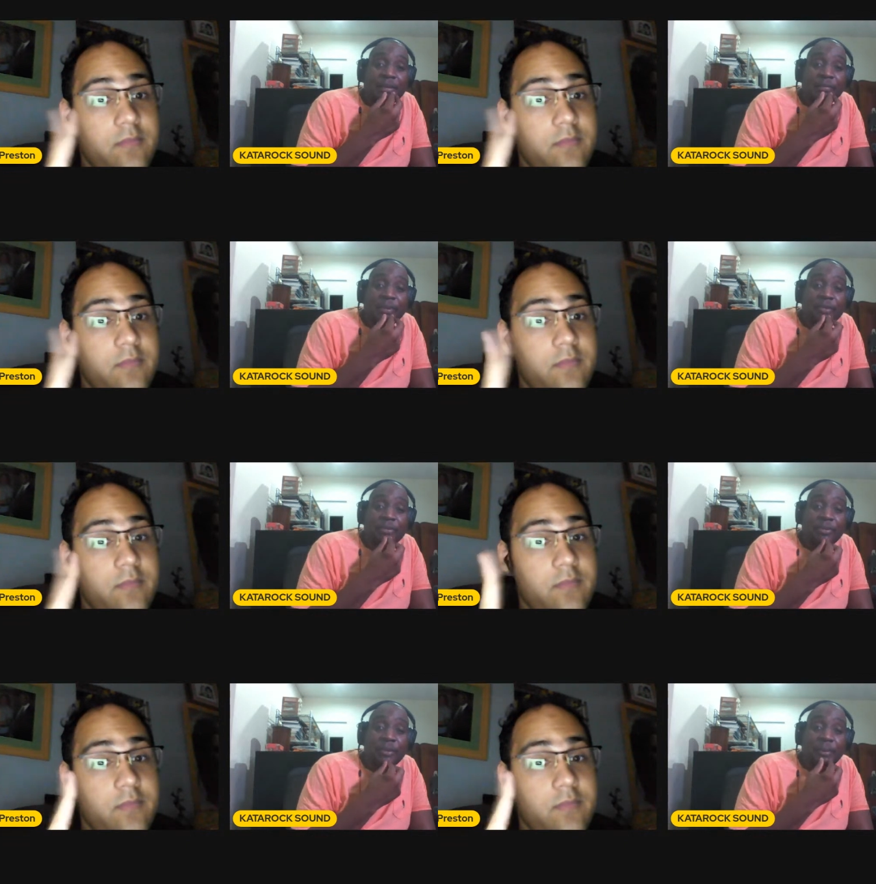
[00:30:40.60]
Speaker 1: of Defense,
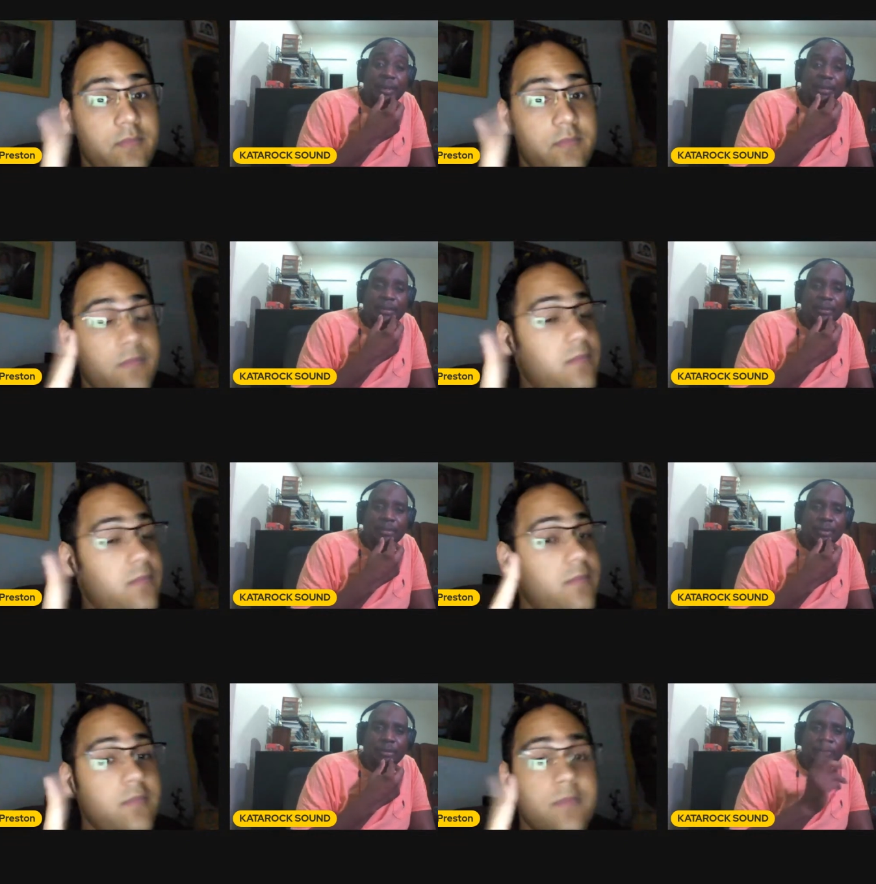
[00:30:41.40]
Shona It's
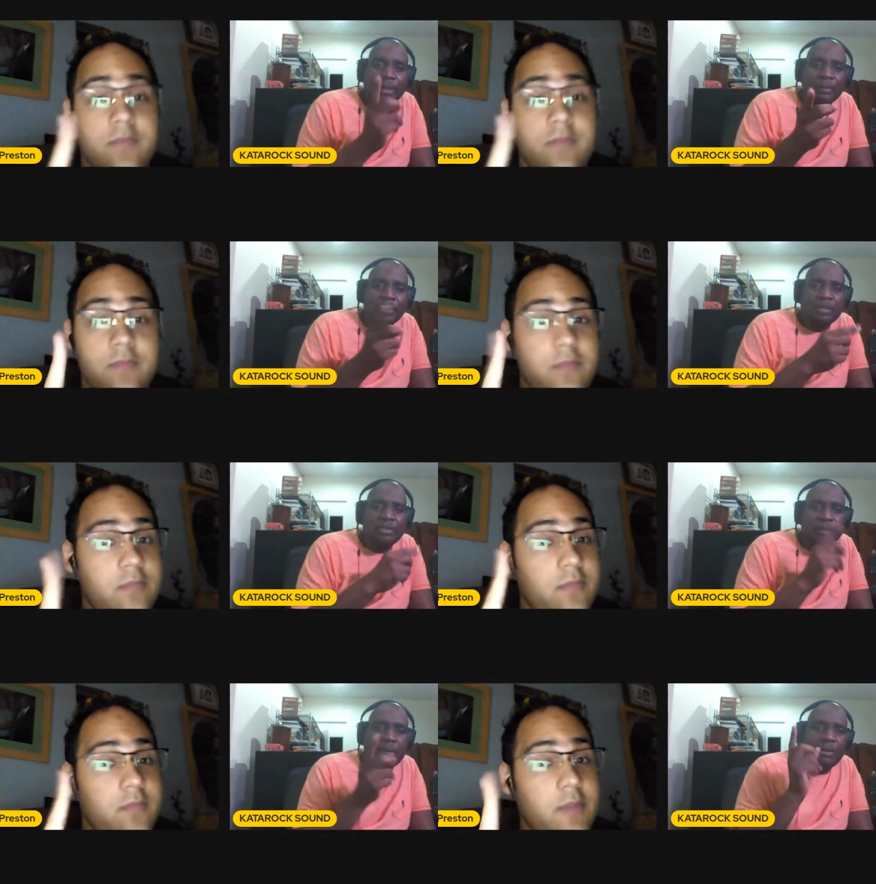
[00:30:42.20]
Good. Big up
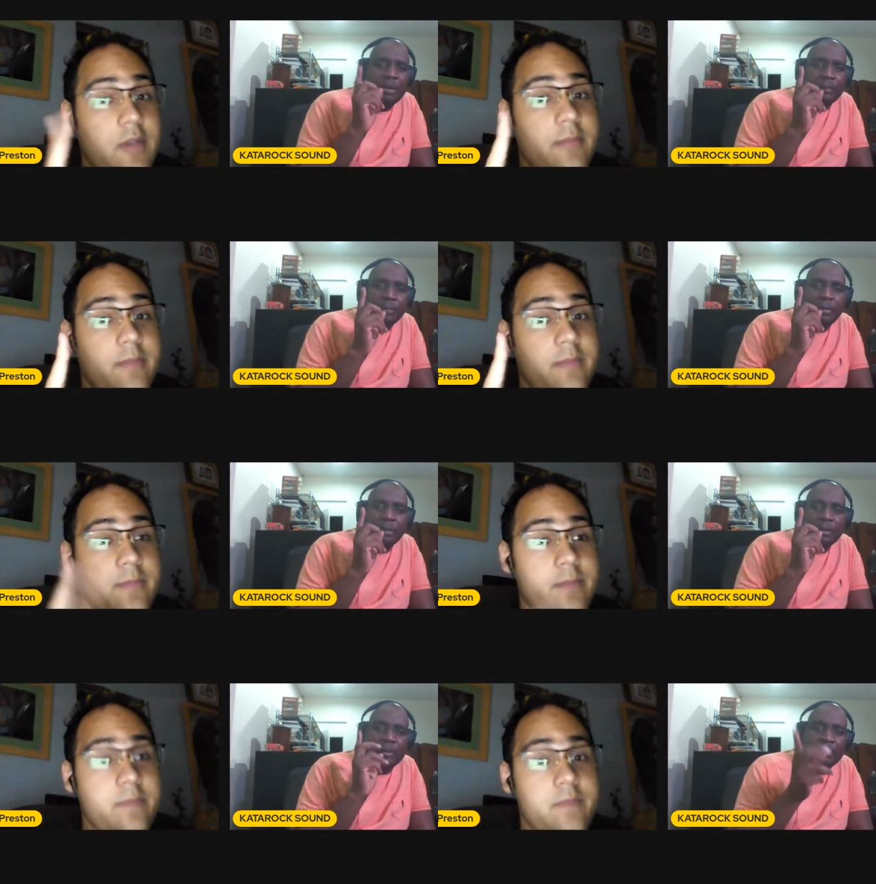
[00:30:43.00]
Adrian Maria Popper.
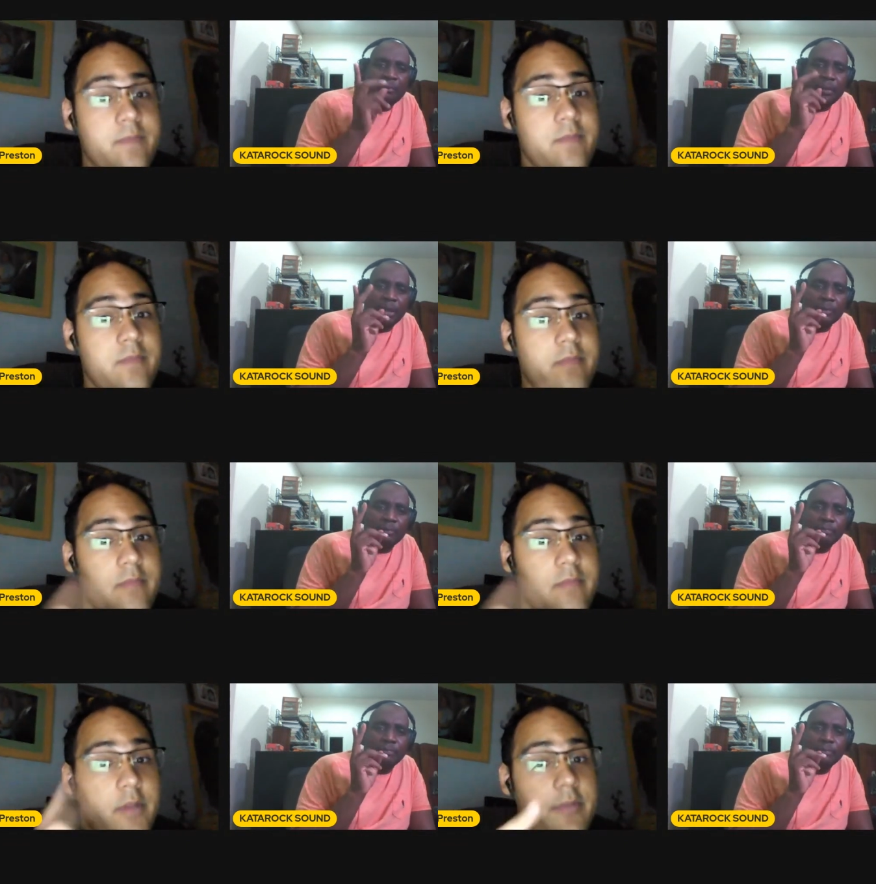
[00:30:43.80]
Big up
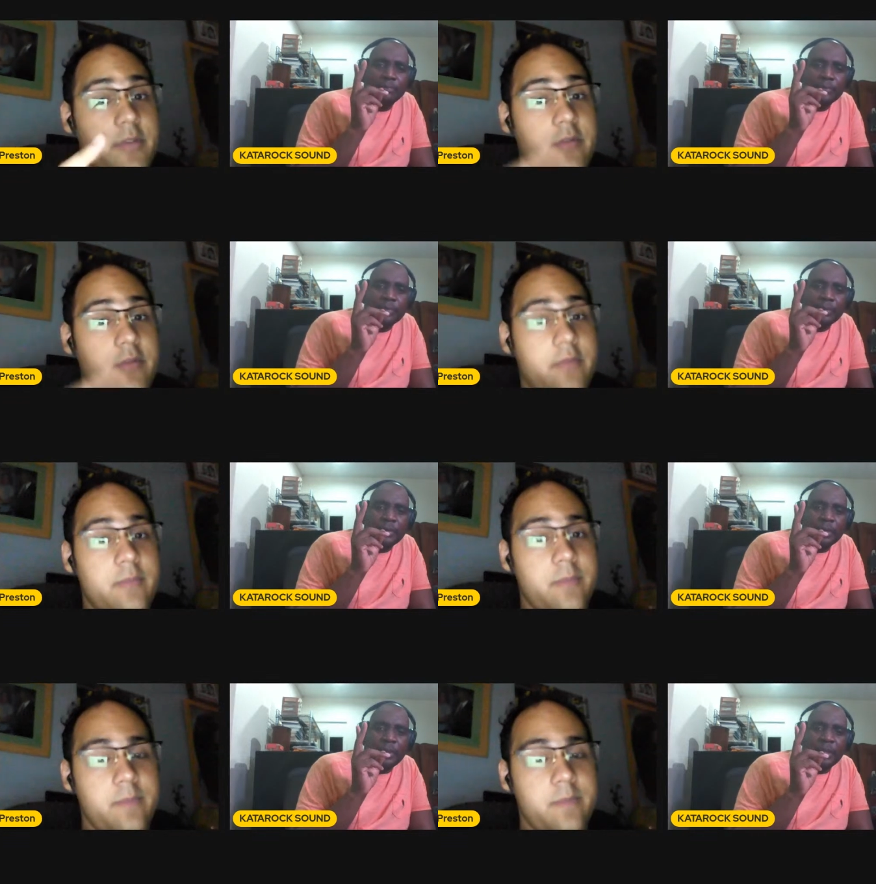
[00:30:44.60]

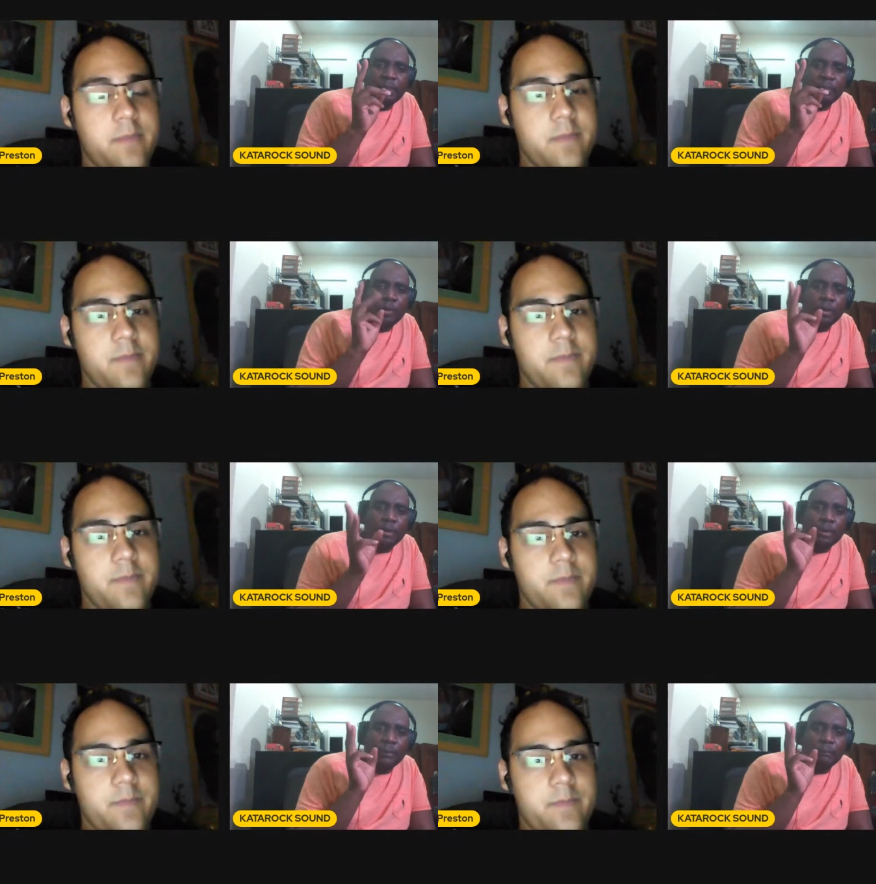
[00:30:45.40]
Liam
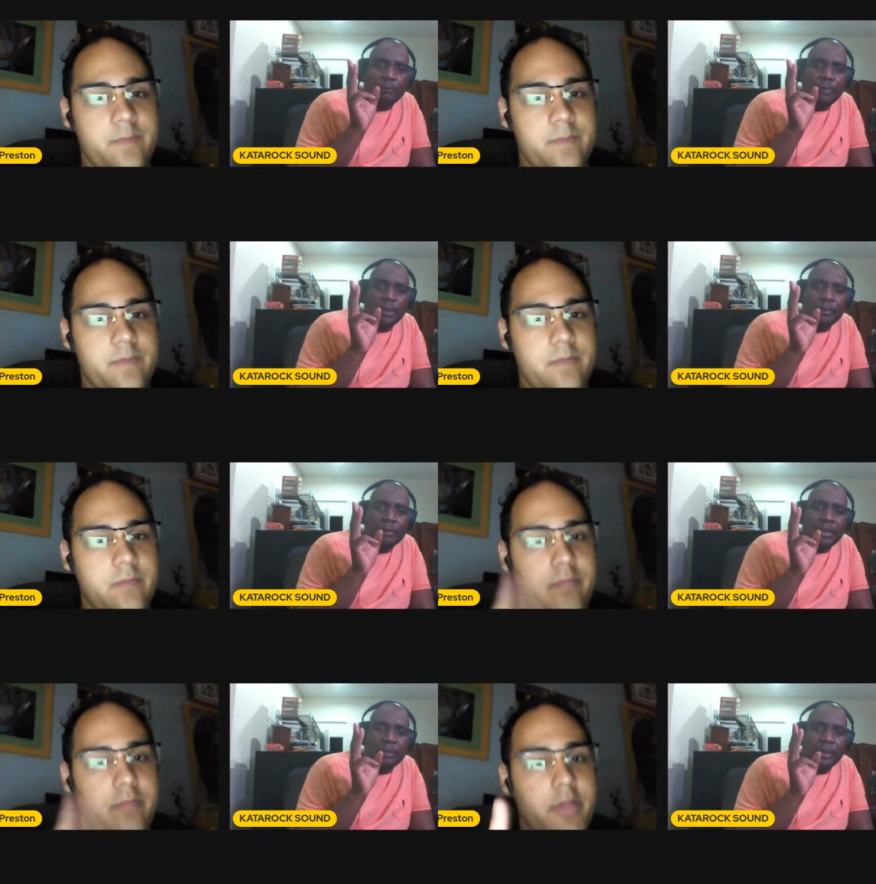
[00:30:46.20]
Moore. Big up
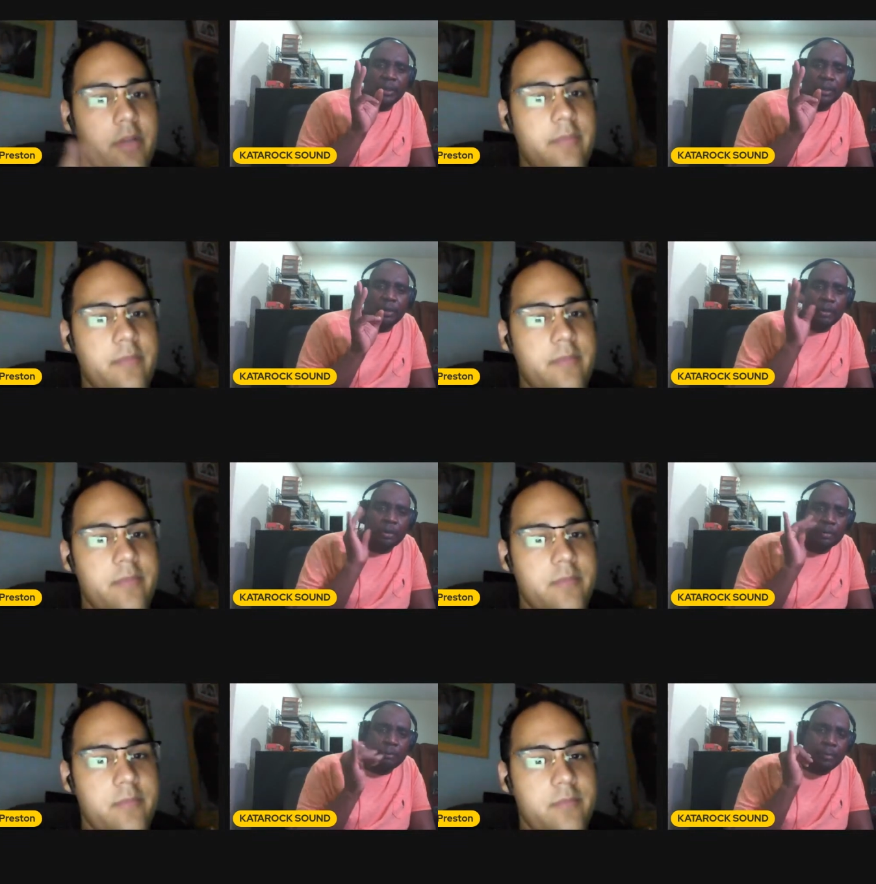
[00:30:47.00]
Big Damion up. Lowe.
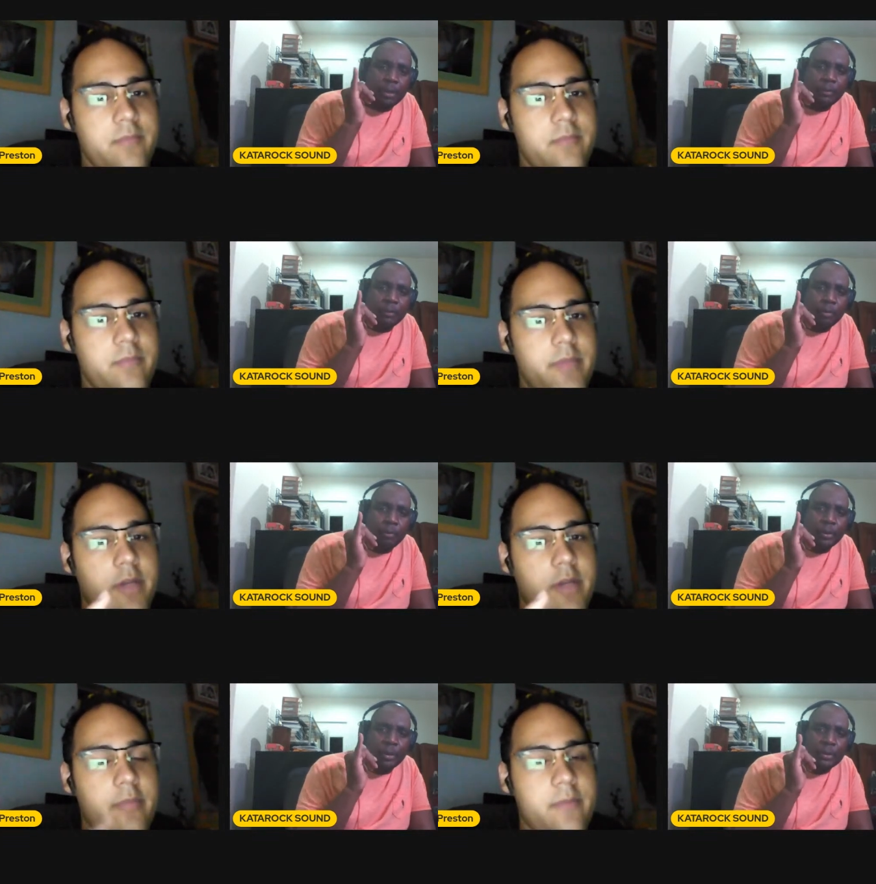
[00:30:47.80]
Big up
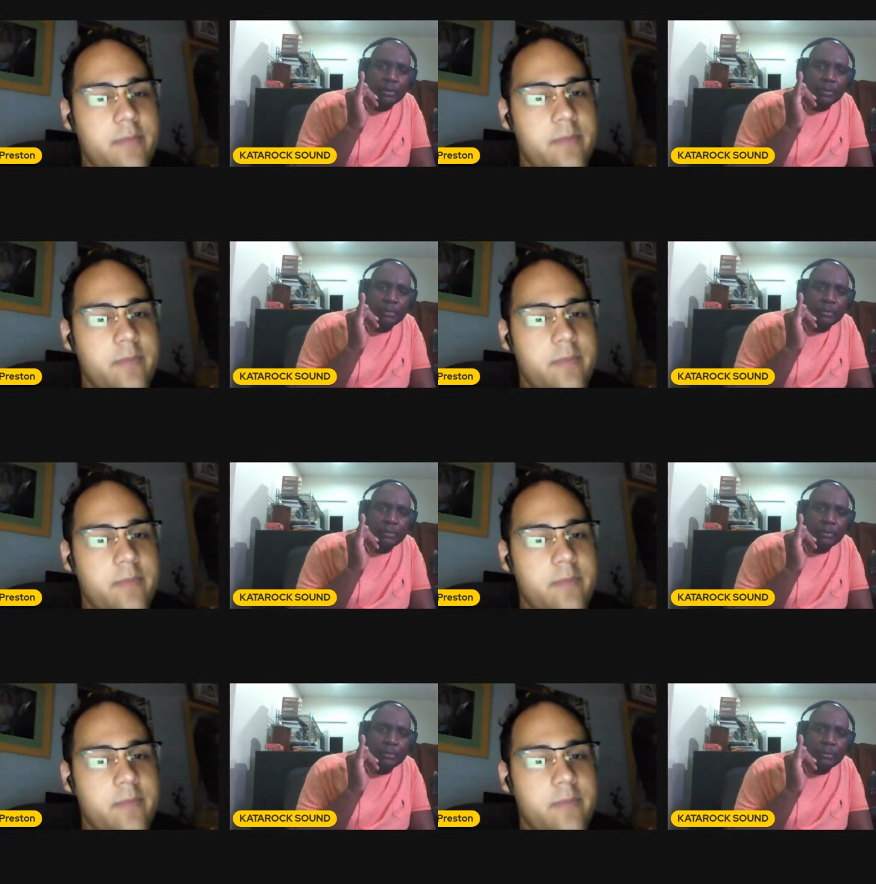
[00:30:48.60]
Rupert.